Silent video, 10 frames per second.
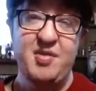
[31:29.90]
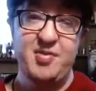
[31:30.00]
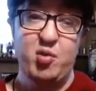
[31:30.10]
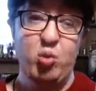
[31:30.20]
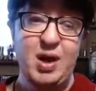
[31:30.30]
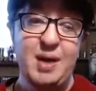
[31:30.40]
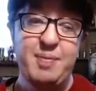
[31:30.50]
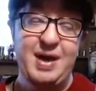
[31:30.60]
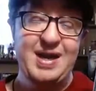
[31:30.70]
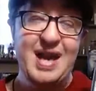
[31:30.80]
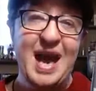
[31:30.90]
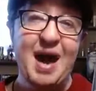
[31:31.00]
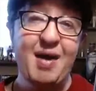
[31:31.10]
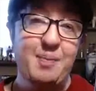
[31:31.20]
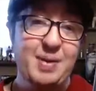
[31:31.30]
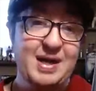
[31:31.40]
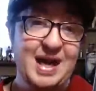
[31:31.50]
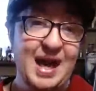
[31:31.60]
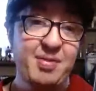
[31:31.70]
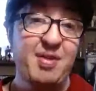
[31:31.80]
the whip and how it
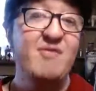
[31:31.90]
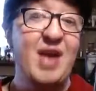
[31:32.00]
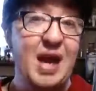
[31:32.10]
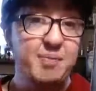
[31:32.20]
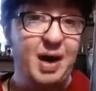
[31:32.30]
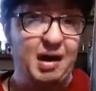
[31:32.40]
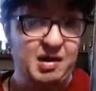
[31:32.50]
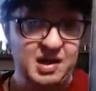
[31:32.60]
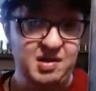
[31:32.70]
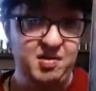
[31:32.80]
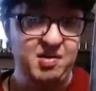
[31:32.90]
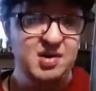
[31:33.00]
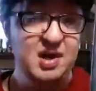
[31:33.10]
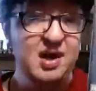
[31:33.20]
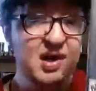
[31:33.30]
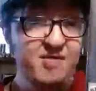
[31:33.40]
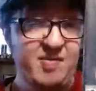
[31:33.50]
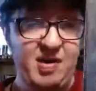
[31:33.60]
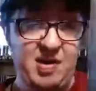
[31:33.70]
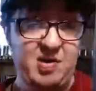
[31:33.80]
became the vampire killer.
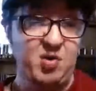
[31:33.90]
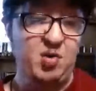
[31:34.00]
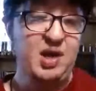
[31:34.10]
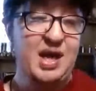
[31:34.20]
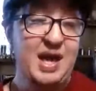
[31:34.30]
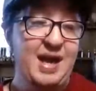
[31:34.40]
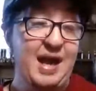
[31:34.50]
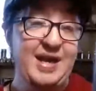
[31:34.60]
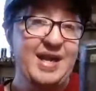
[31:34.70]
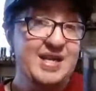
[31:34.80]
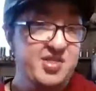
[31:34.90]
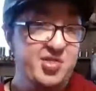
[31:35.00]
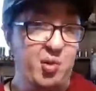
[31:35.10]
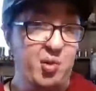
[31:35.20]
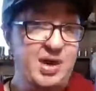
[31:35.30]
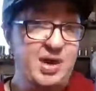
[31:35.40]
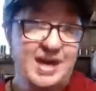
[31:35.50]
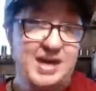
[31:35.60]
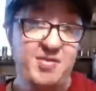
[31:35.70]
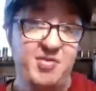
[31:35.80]
Very cool. Now it is
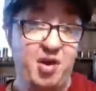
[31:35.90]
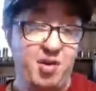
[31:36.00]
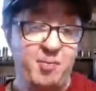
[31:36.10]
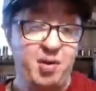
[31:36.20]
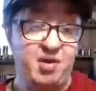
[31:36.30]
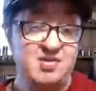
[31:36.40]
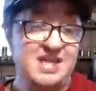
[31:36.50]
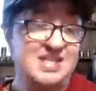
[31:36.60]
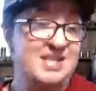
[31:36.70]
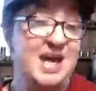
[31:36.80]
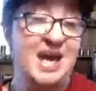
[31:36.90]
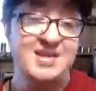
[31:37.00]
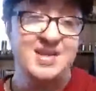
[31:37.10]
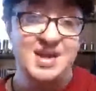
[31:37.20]
3D, third person. It's not